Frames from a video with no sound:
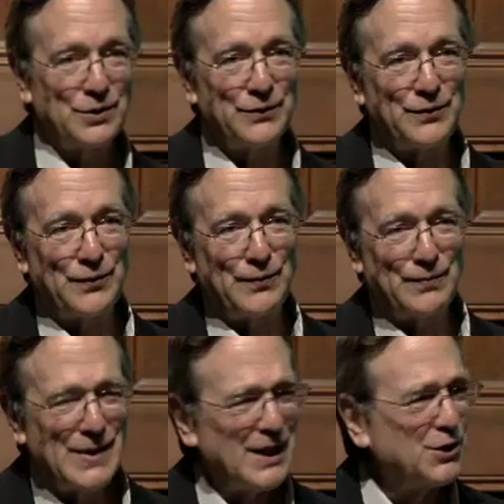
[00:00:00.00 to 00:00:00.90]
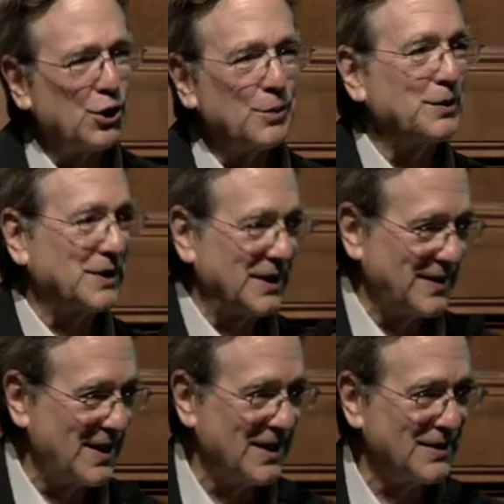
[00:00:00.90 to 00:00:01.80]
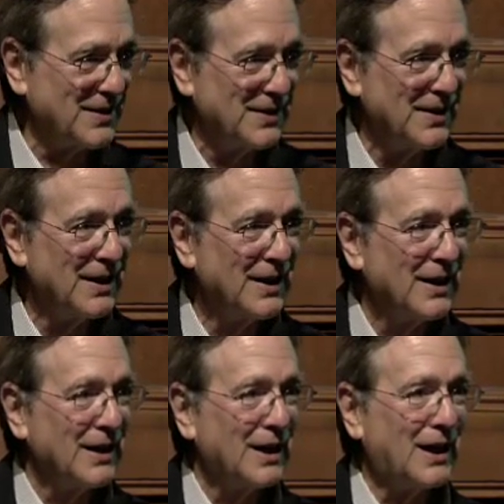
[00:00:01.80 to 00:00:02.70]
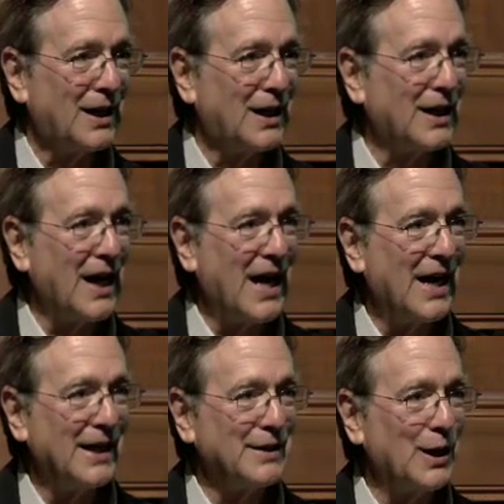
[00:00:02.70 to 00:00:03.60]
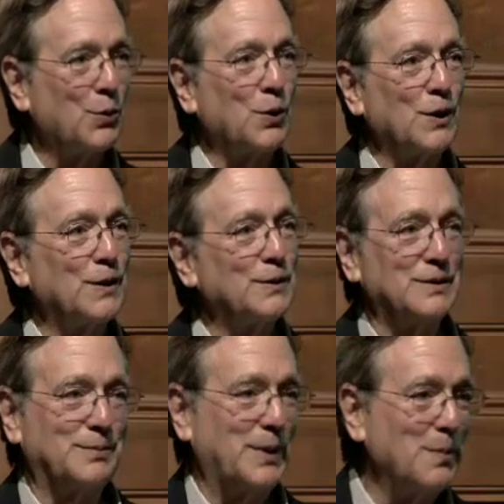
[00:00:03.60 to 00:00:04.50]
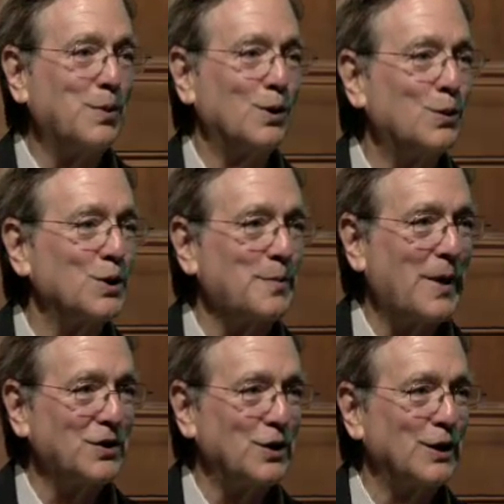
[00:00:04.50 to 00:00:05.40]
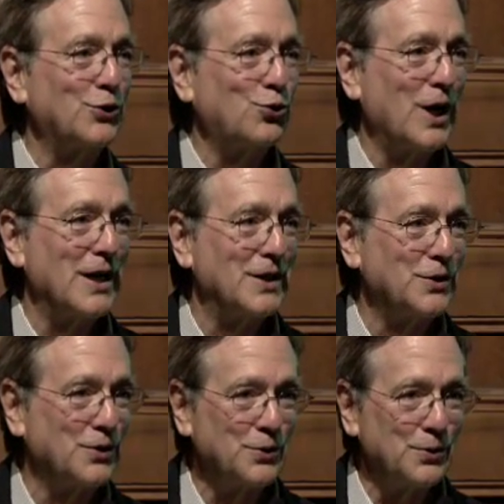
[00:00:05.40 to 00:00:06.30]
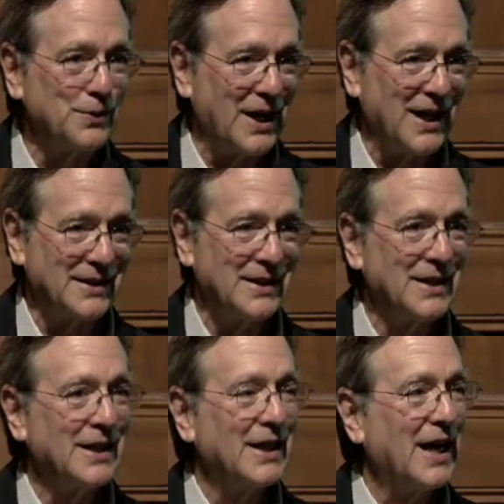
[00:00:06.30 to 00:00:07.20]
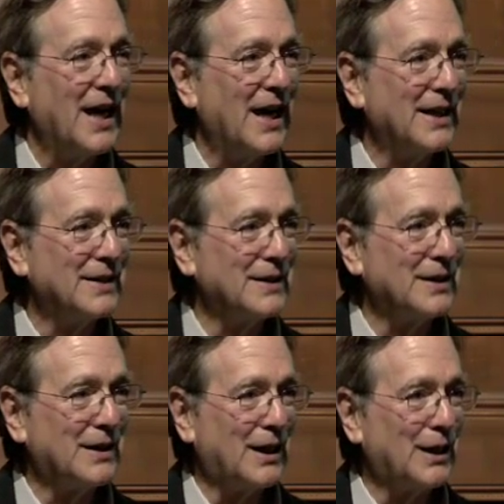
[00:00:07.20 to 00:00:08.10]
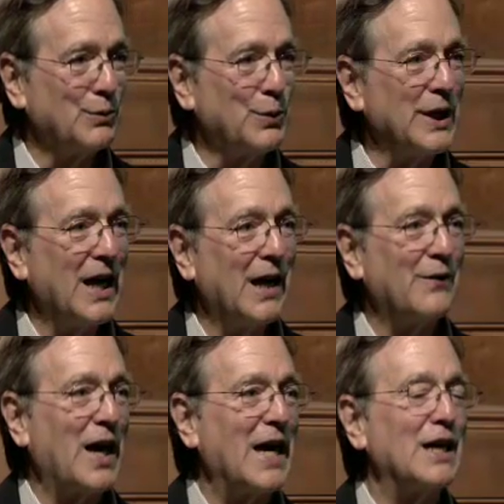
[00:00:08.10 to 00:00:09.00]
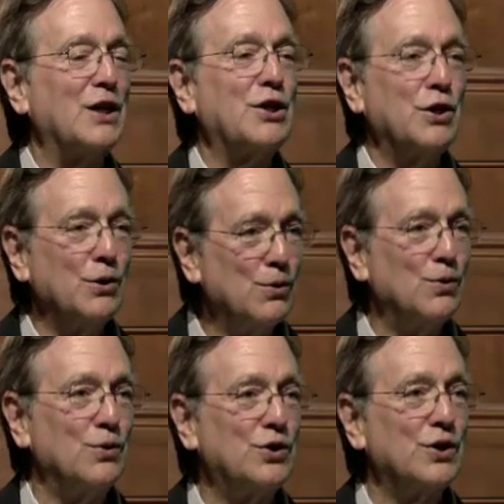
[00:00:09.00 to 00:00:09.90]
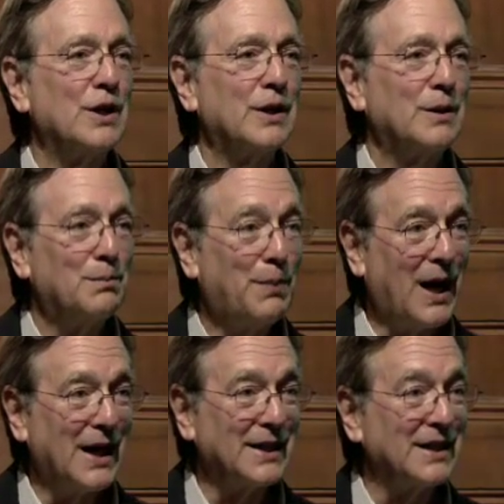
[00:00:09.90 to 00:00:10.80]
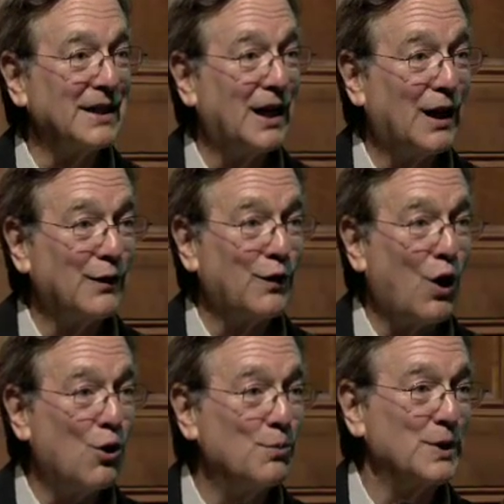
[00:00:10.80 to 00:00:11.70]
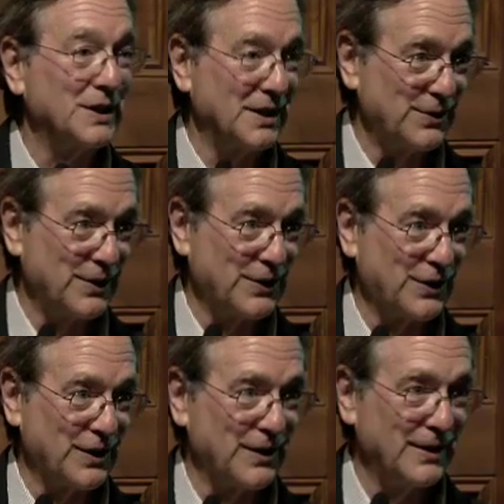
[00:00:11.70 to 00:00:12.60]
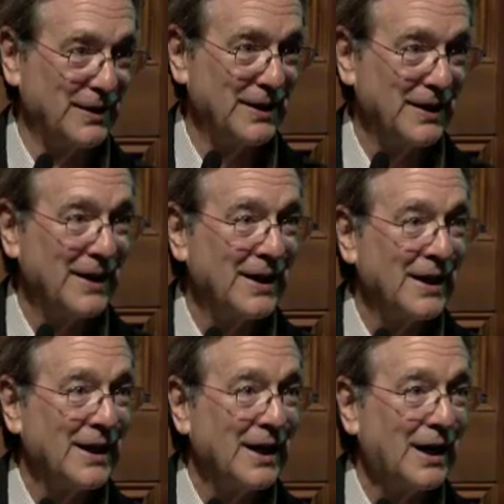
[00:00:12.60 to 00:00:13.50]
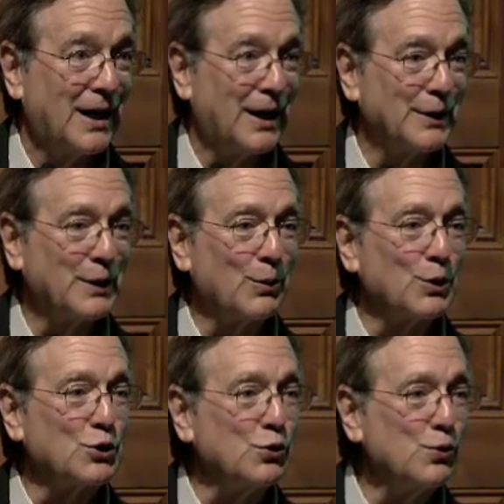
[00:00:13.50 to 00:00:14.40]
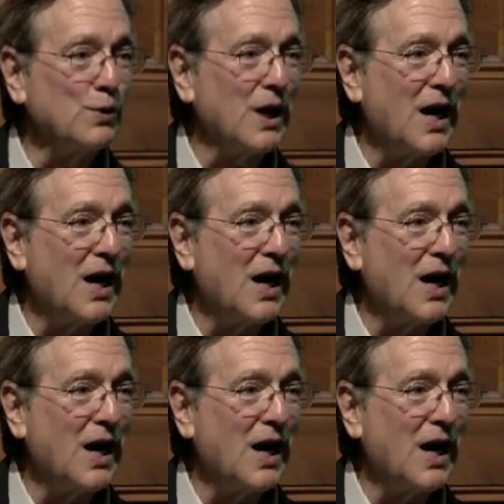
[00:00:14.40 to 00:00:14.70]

to interpret these hints, and there were people who were specially trained to do that. And we have a huge body of omen literature. There were two